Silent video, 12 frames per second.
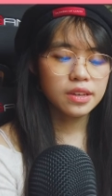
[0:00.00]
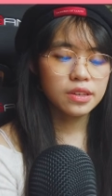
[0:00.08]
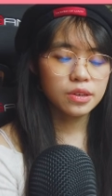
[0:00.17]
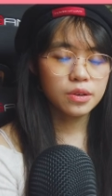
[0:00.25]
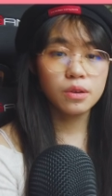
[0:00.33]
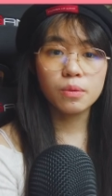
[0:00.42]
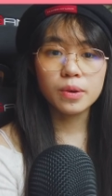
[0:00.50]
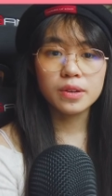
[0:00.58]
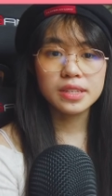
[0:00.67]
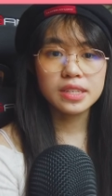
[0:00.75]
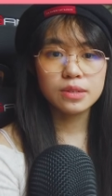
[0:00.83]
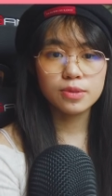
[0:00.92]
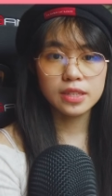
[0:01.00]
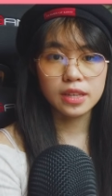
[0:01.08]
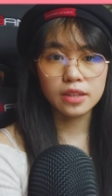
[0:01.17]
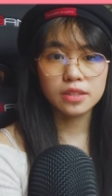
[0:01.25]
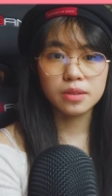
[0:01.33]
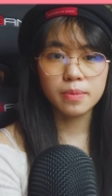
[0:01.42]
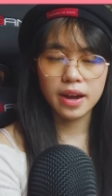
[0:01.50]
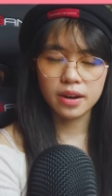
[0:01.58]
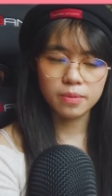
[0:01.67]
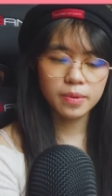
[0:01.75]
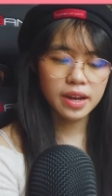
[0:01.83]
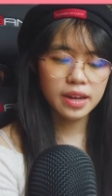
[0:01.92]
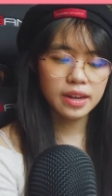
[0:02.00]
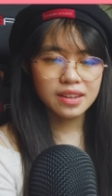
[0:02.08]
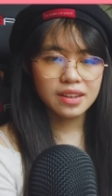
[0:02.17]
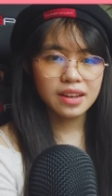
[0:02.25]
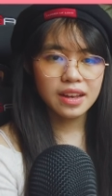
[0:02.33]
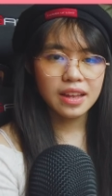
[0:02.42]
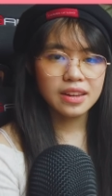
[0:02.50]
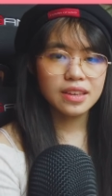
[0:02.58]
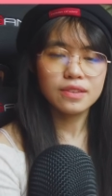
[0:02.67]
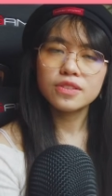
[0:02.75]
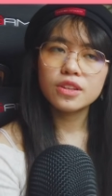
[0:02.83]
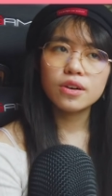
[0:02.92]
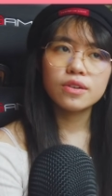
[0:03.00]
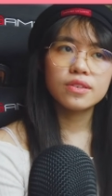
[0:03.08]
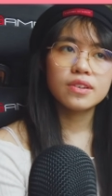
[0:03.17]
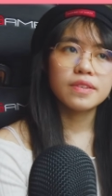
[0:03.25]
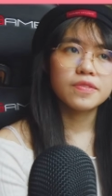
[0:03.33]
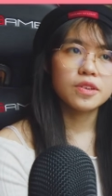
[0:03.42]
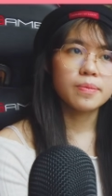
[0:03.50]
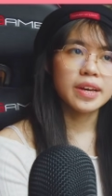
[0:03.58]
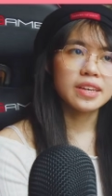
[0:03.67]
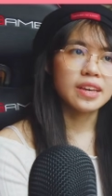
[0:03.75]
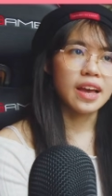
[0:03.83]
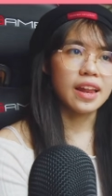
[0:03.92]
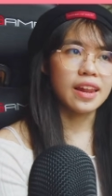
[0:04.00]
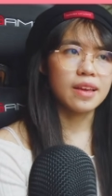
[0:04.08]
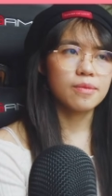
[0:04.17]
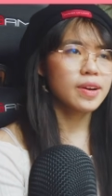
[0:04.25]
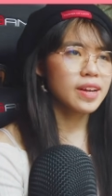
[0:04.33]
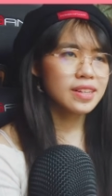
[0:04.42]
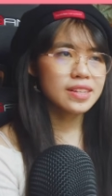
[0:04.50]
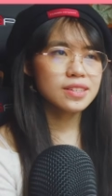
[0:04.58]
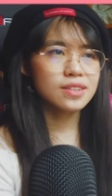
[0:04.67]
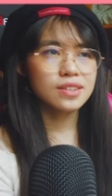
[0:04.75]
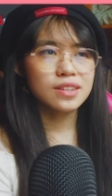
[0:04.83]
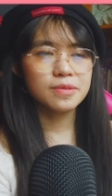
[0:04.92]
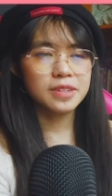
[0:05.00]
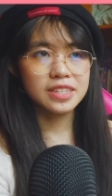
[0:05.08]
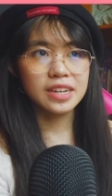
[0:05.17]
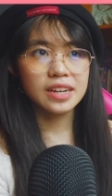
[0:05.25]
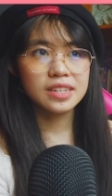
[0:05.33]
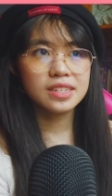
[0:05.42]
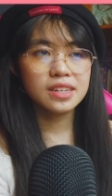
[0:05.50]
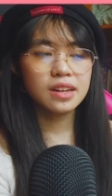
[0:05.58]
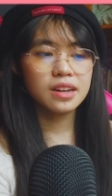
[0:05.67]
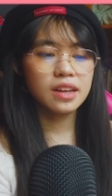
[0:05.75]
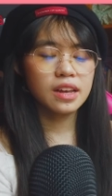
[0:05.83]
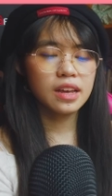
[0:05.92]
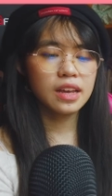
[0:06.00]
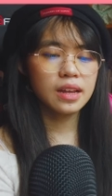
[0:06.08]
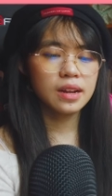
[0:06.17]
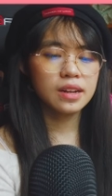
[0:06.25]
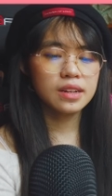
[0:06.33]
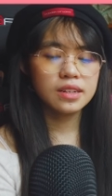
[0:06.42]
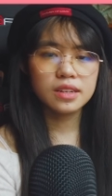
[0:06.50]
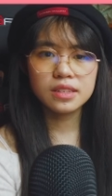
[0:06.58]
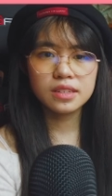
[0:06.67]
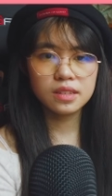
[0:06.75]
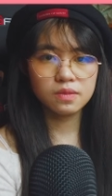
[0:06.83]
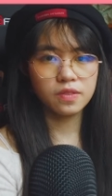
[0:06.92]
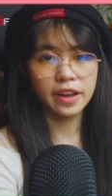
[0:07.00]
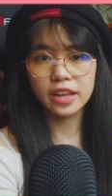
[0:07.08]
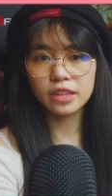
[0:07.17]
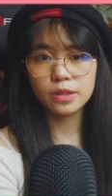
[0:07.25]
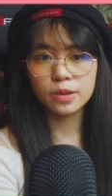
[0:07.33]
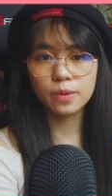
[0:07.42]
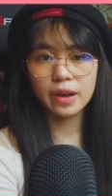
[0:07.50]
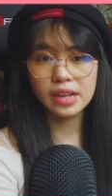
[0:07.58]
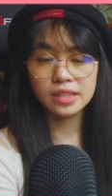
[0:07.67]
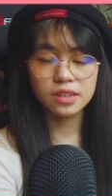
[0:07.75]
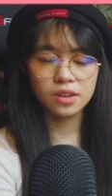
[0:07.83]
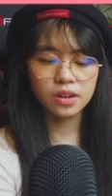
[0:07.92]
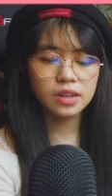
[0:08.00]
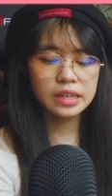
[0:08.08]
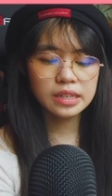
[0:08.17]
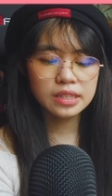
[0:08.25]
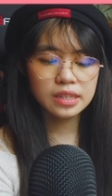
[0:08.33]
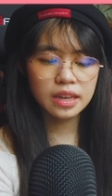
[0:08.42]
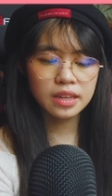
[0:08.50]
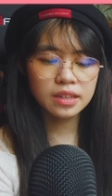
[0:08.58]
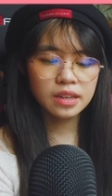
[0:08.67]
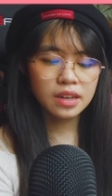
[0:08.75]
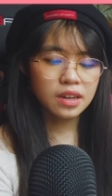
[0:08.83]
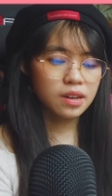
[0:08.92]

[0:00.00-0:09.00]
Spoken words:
you will see results no matter what. And even though if you might get a waitlist or a rejection, it doesn't define you as an artist, and